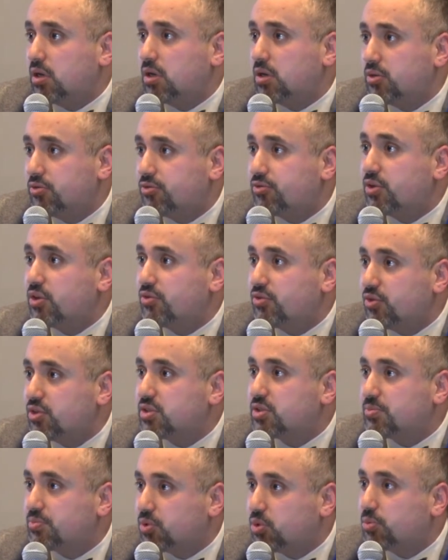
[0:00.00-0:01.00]
if
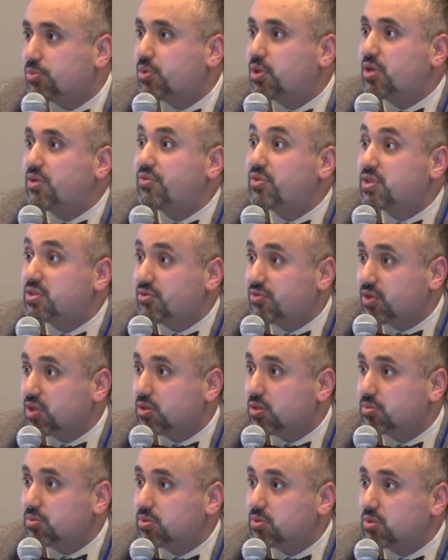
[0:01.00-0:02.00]
it's appropriate, if it's
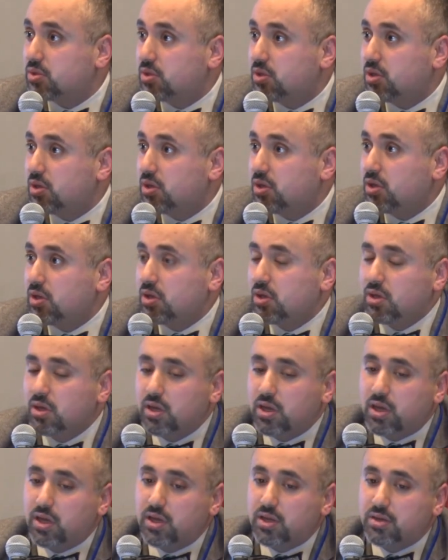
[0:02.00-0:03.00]
available.
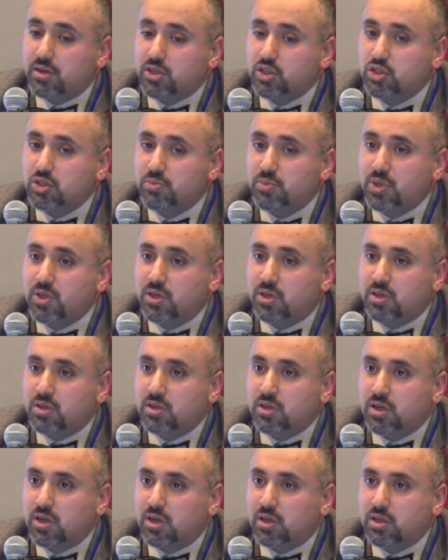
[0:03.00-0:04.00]
And it should be
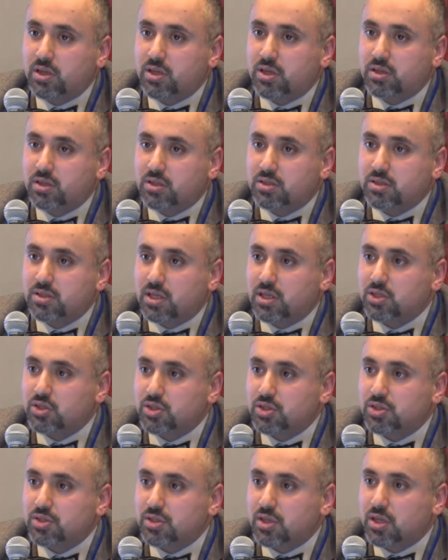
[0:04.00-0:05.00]
a clinic that's not
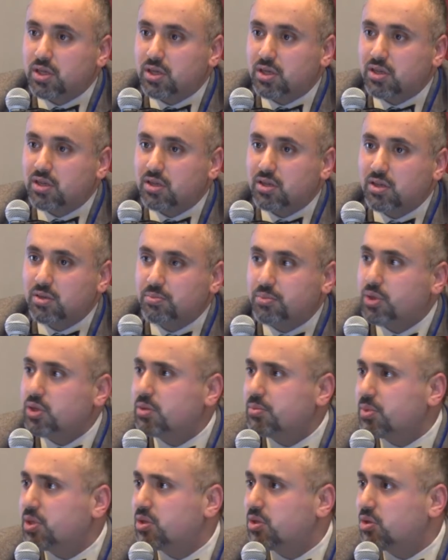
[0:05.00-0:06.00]
just a
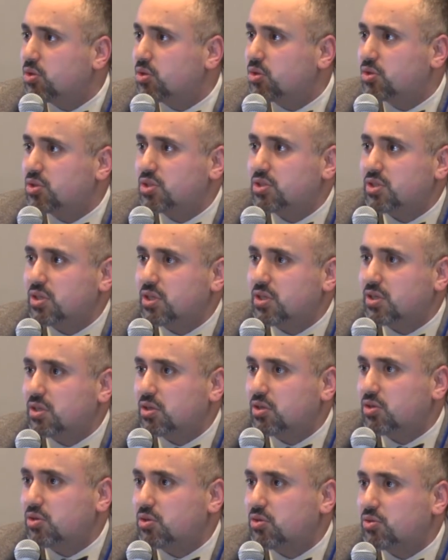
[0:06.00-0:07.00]
pill mill or just like,
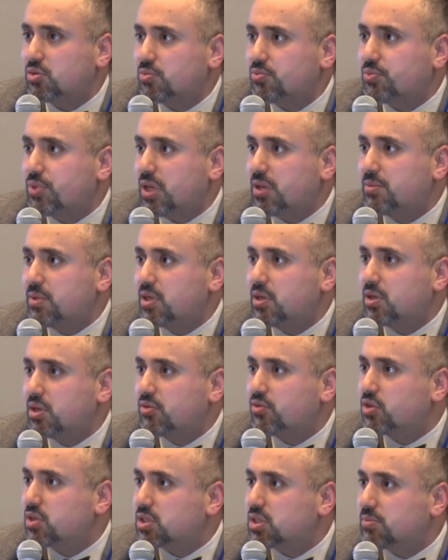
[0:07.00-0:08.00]
you know, pay me and I'll
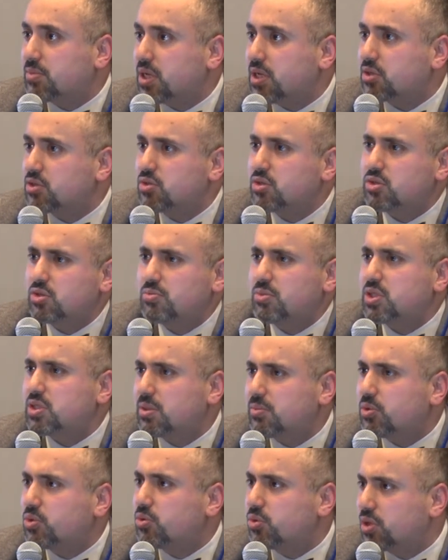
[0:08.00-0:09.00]
give you the Suboxone. It should be
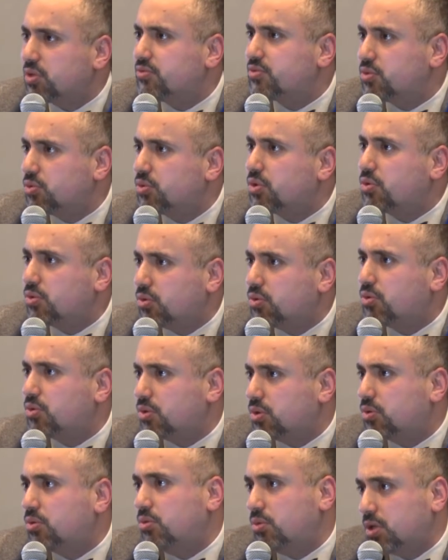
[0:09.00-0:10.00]
someone
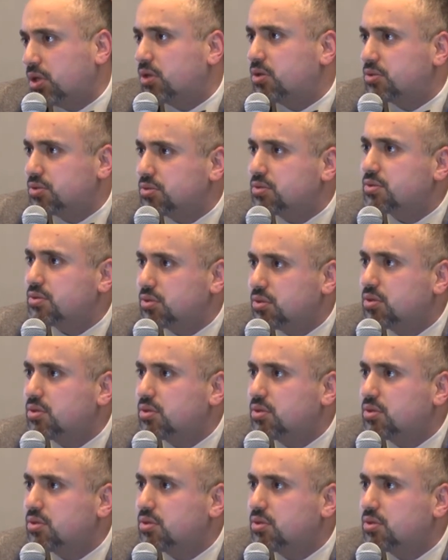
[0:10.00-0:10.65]
who cares,